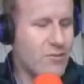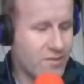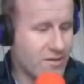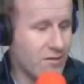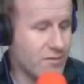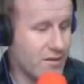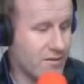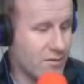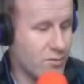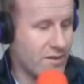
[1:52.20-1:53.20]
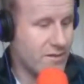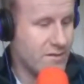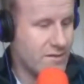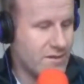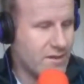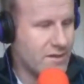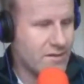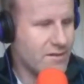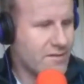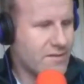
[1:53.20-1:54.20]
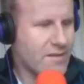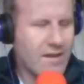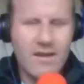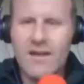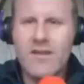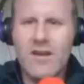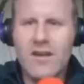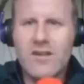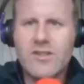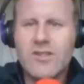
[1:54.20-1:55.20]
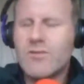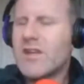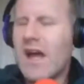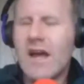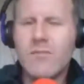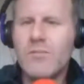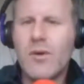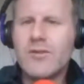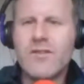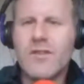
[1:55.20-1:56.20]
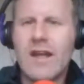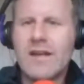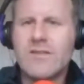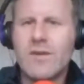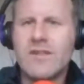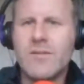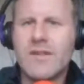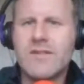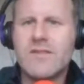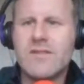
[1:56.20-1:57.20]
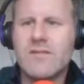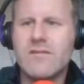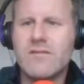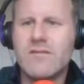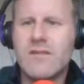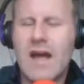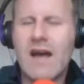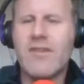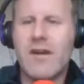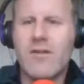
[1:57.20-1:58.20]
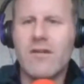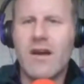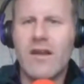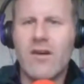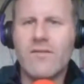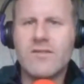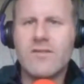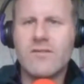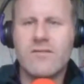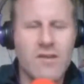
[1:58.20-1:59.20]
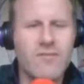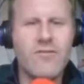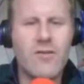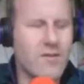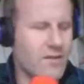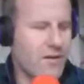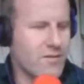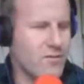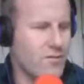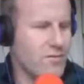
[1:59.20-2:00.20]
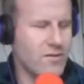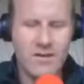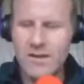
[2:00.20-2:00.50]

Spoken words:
Now sit down there, dog, will you? This is the thing. Like she hadn't budged for the last 20 minutes, half an hour, and all of a sudden the fucking dog is over.